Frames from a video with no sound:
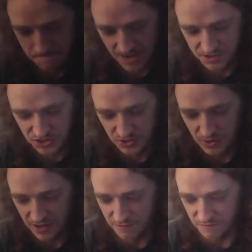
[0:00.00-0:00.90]
I still
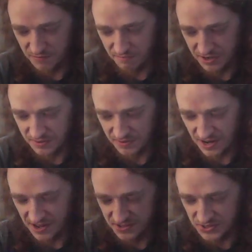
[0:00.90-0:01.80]
have
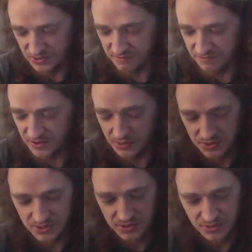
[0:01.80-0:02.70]
failed
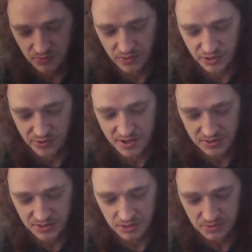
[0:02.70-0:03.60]
to recreate
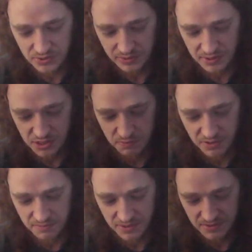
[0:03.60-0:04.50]
the double slit
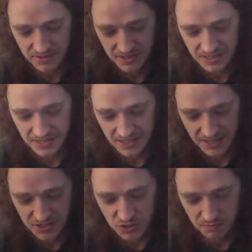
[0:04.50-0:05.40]
experiment.
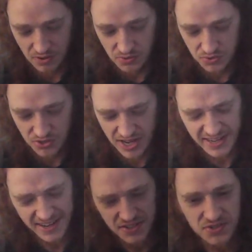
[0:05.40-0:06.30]
I suppose. I
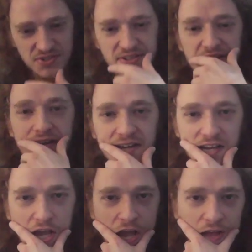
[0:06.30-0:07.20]
guess.
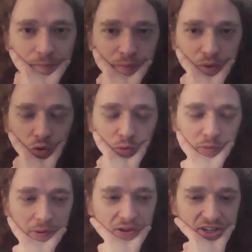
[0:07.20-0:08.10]
Or
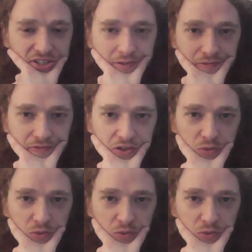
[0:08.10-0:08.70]
maybe I didn't fail.